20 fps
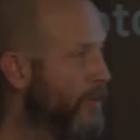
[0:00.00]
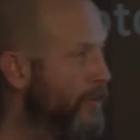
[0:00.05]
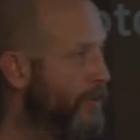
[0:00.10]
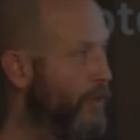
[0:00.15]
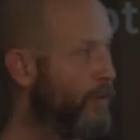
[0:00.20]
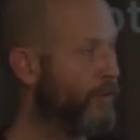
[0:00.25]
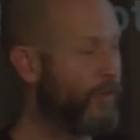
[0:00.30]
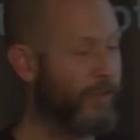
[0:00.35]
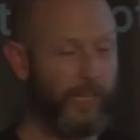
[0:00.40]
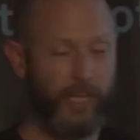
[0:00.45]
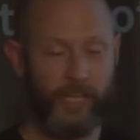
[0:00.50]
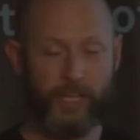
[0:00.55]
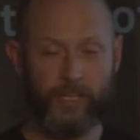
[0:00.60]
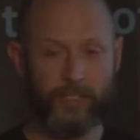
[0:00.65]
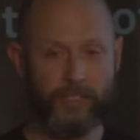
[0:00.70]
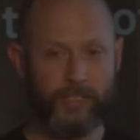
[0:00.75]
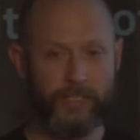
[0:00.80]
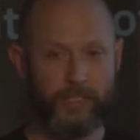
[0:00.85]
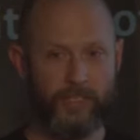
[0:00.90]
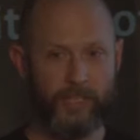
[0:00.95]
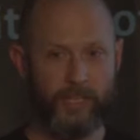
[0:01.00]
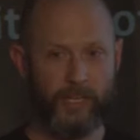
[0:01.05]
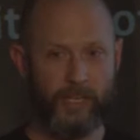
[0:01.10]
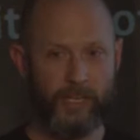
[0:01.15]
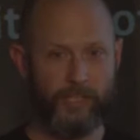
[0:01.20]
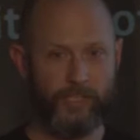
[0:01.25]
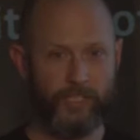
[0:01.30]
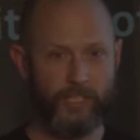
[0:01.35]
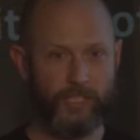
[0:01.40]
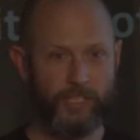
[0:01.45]
new things
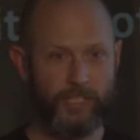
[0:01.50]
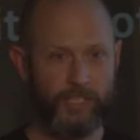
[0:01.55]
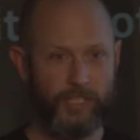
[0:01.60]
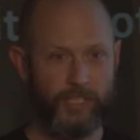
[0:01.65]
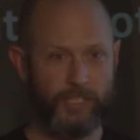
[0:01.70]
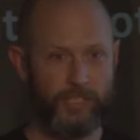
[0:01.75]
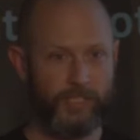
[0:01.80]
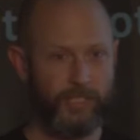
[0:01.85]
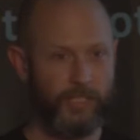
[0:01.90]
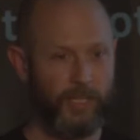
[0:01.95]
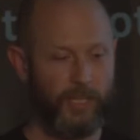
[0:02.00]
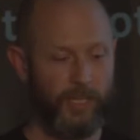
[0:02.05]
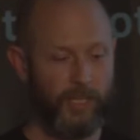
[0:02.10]
and just these